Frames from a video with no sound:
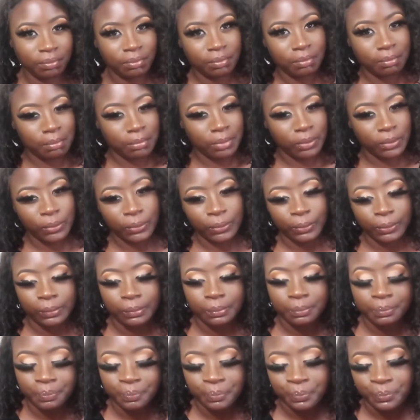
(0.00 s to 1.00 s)

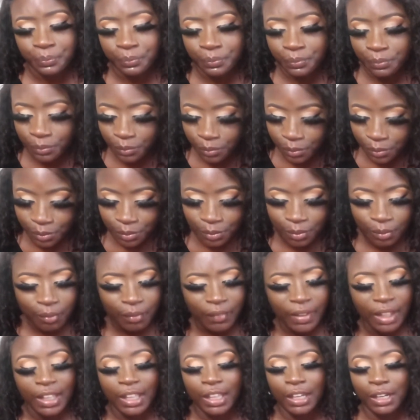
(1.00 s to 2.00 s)
Boom.
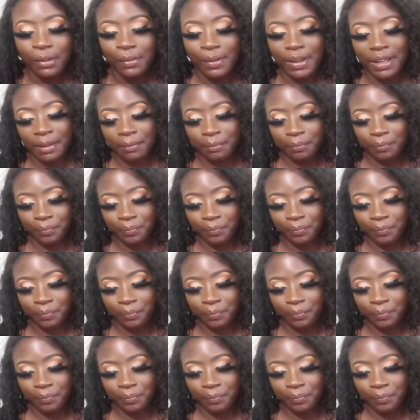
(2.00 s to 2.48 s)
Anyway,